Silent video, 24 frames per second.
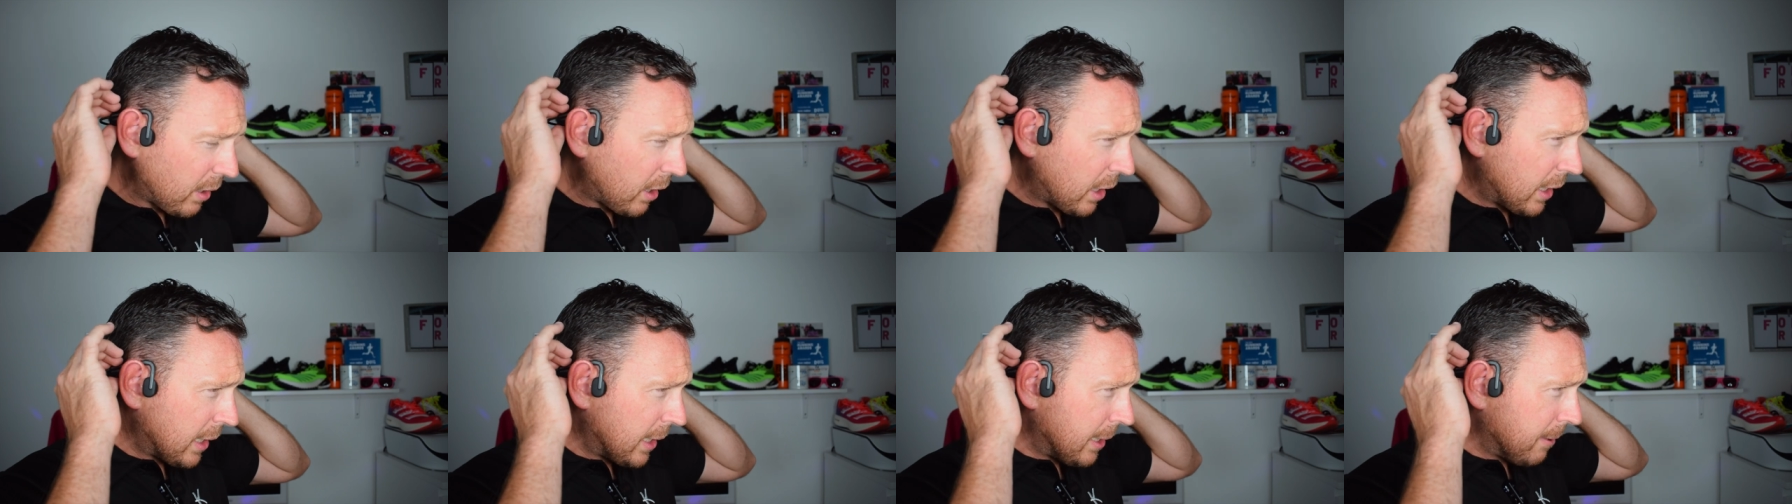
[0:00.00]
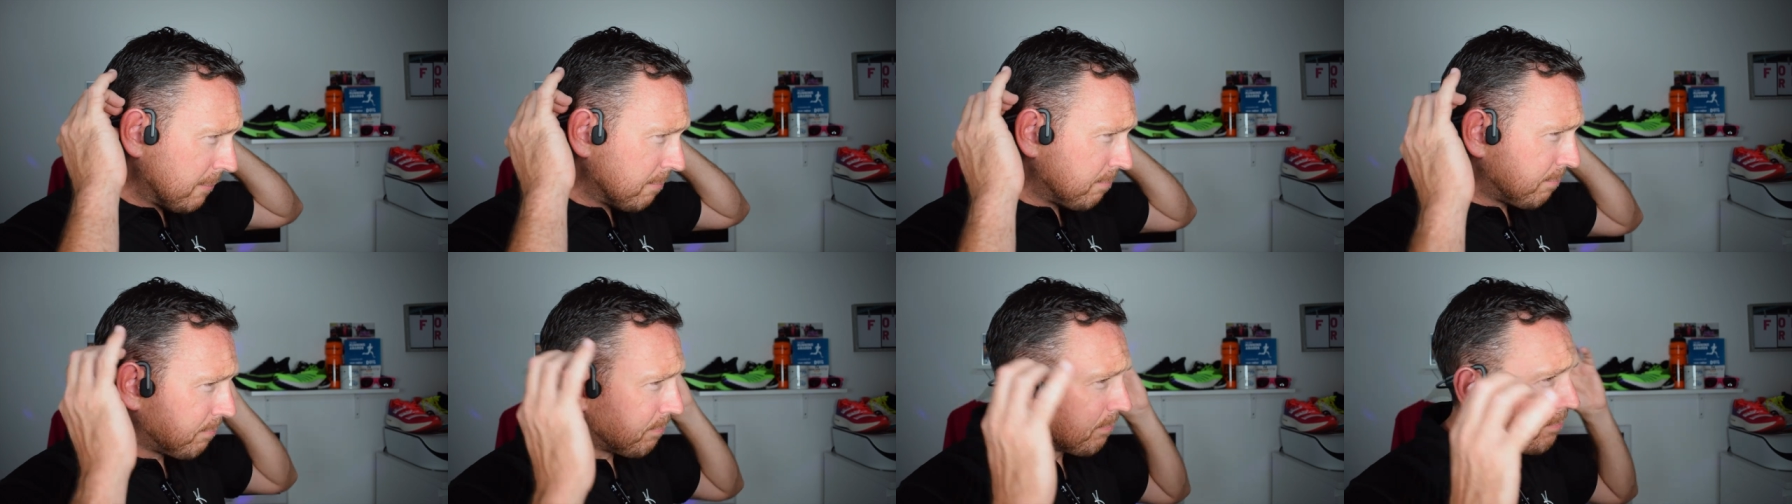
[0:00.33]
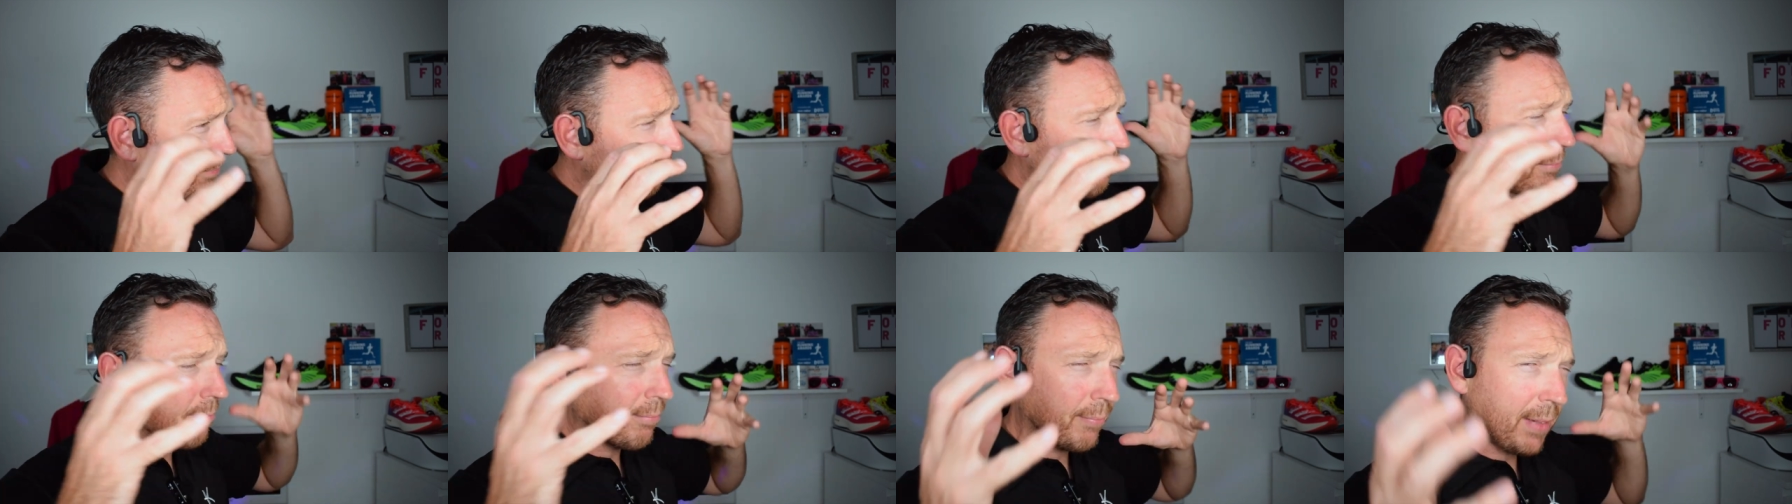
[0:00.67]
Um,
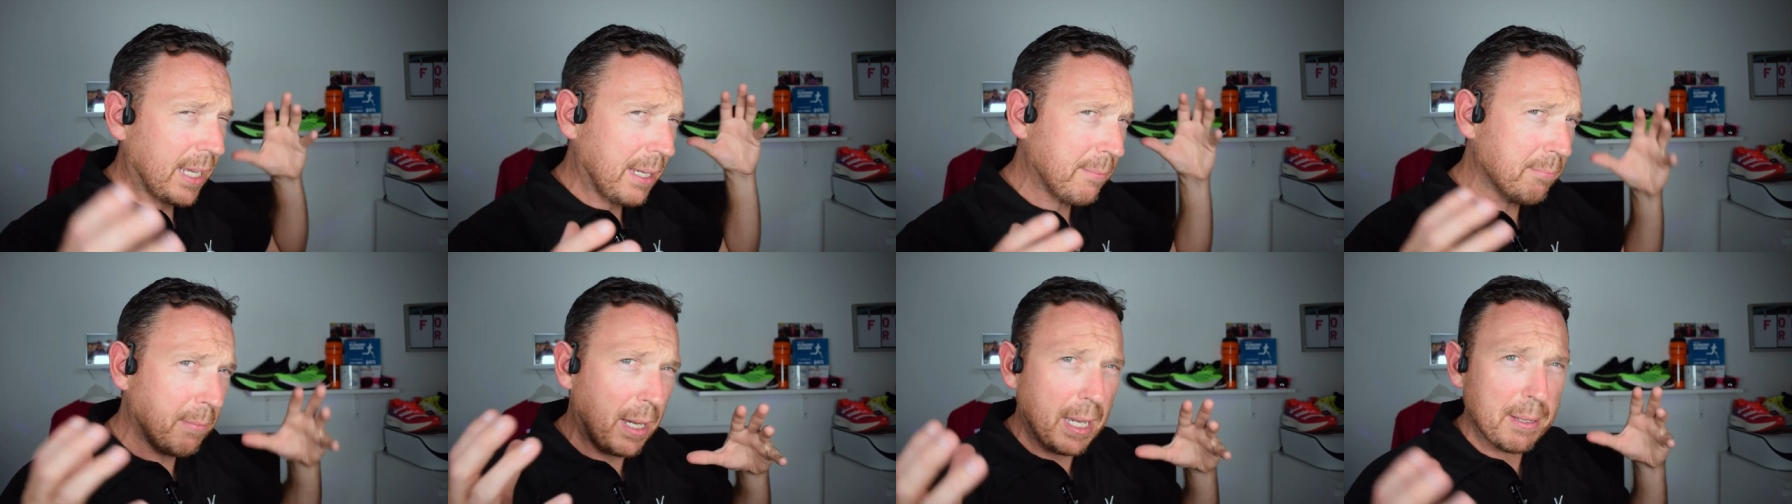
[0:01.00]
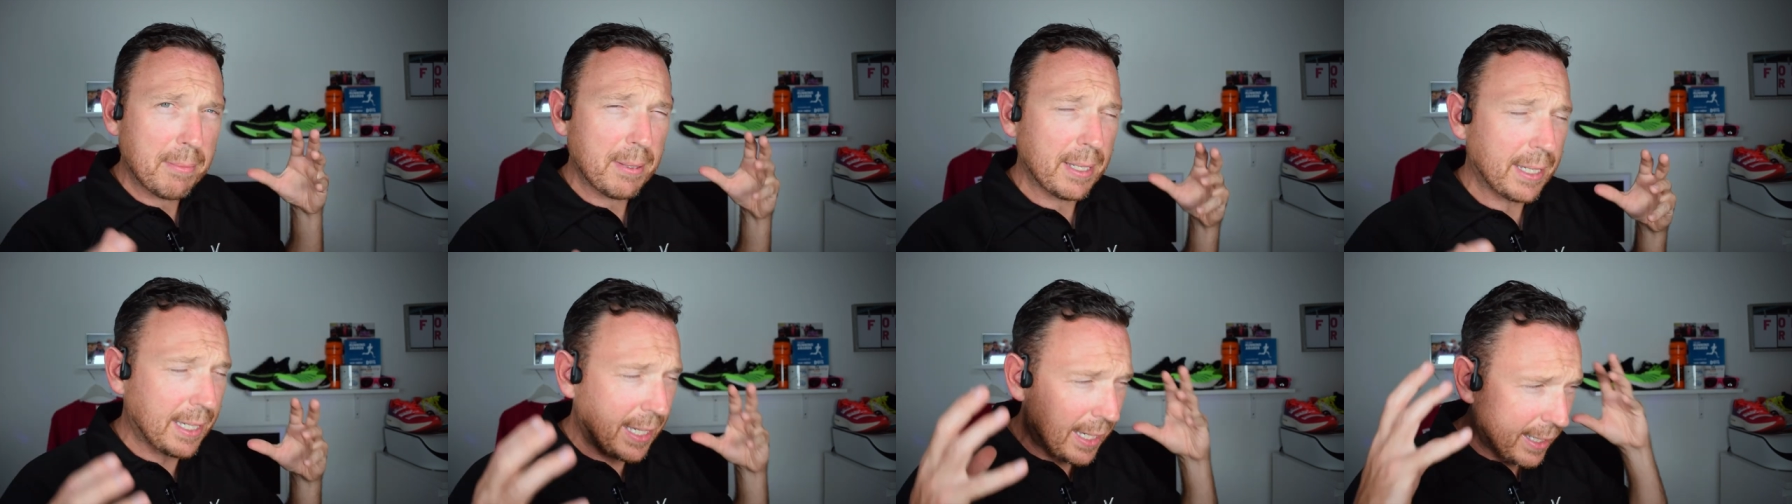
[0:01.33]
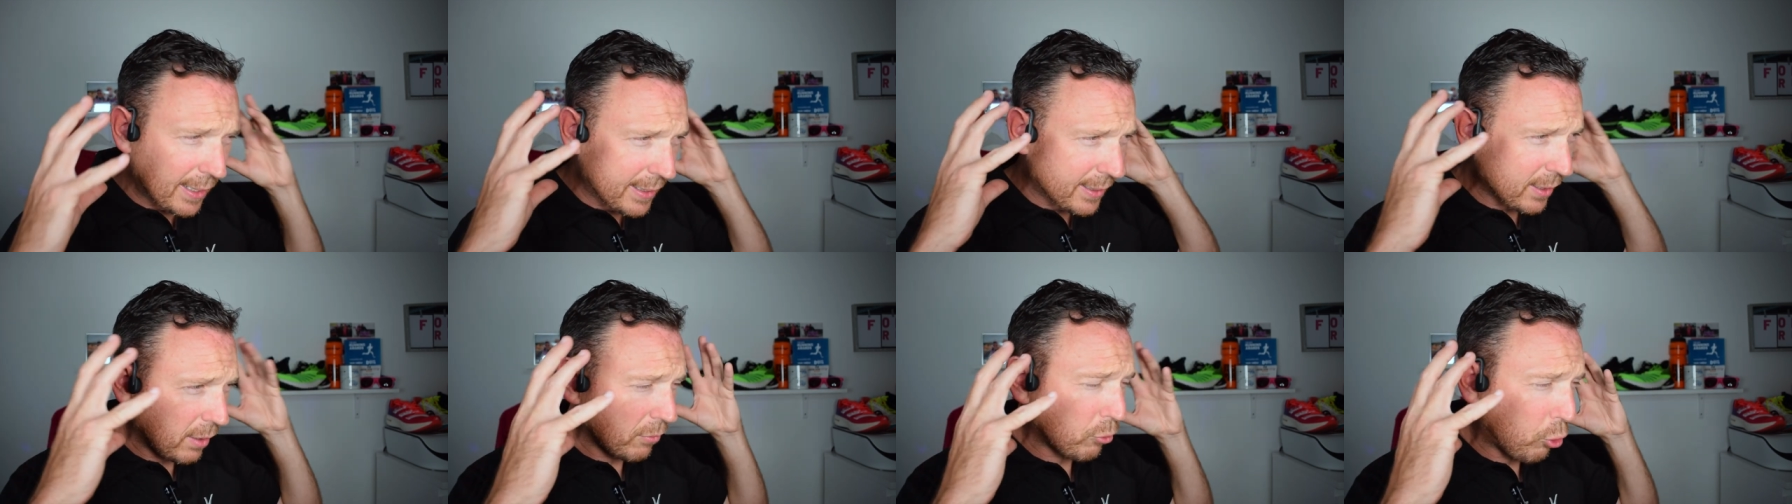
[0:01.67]
that may be again
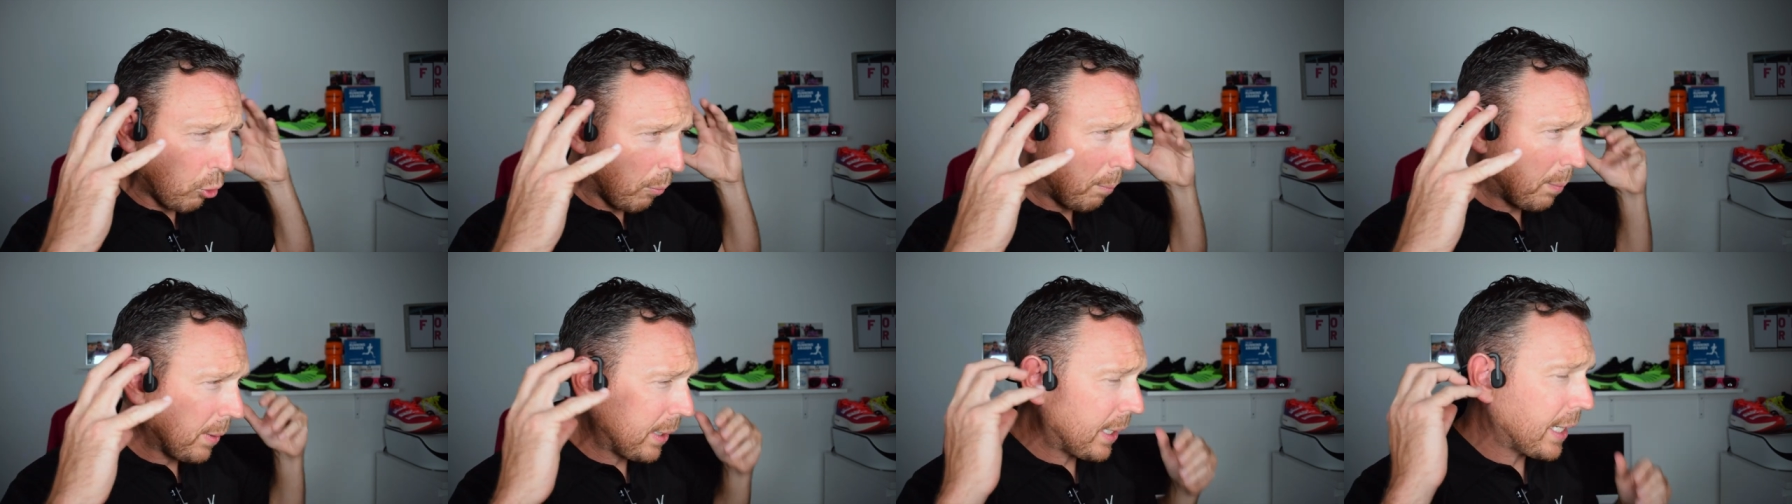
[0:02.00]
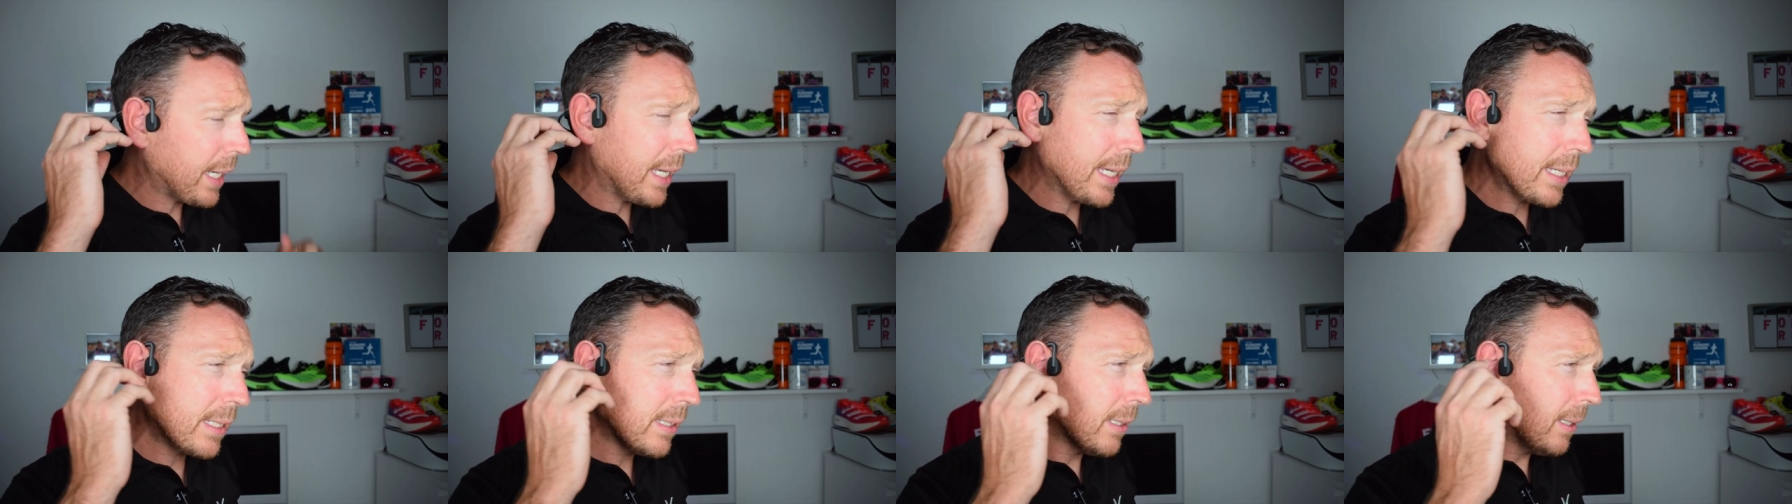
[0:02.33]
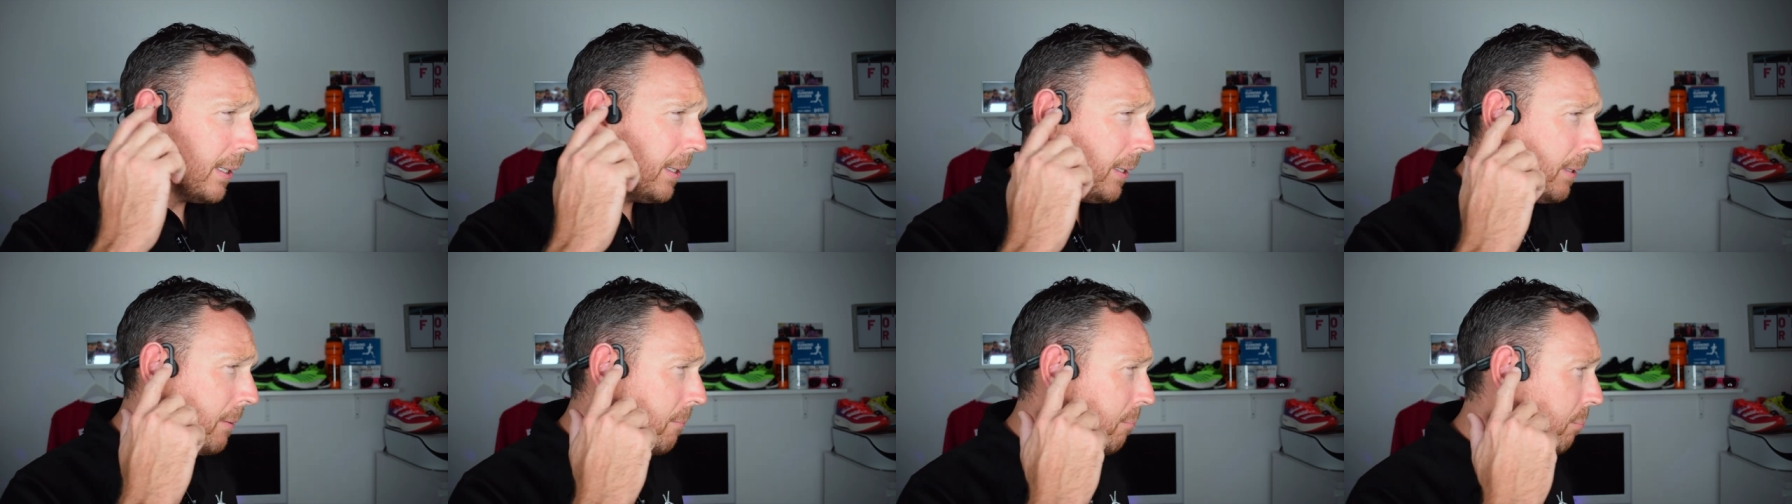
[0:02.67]
because I've got big ears,
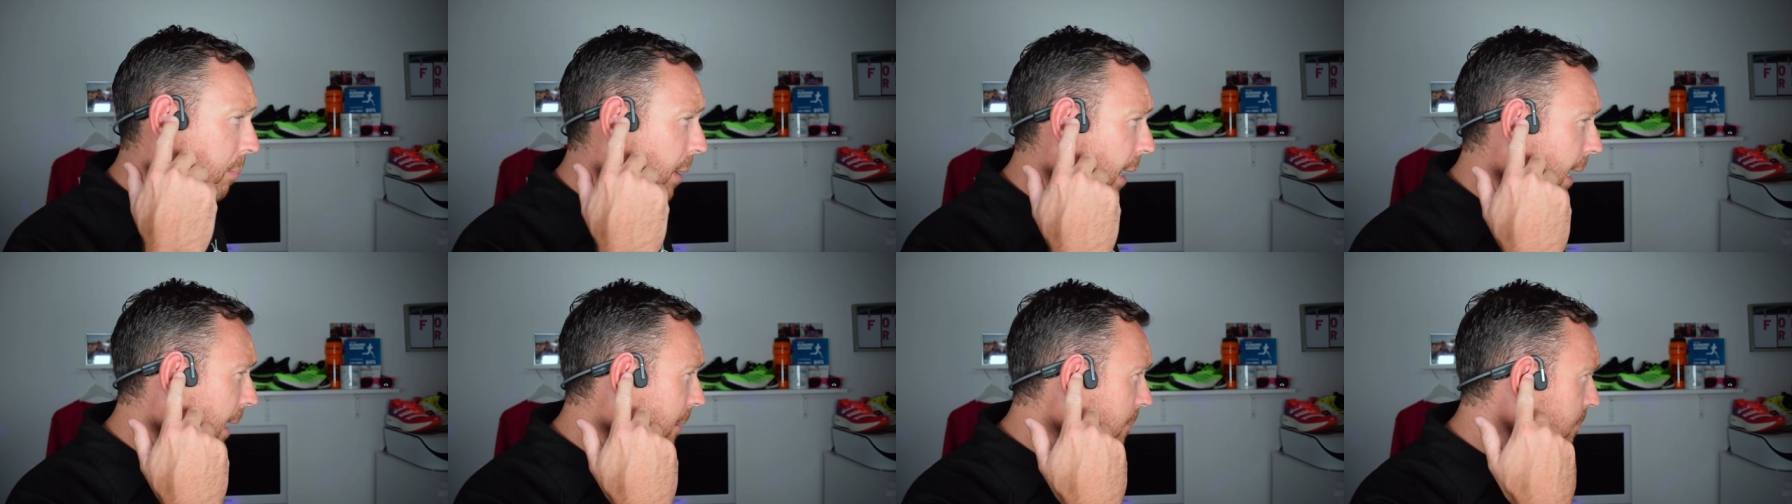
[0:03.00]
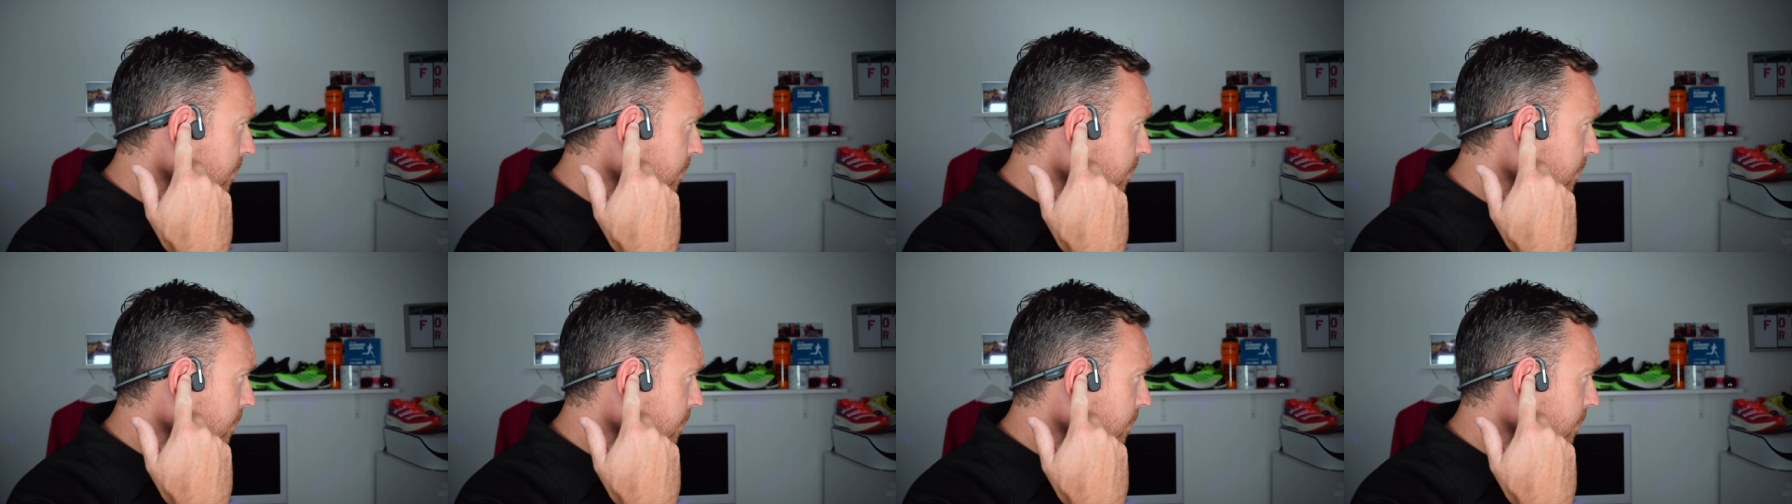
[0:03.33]
but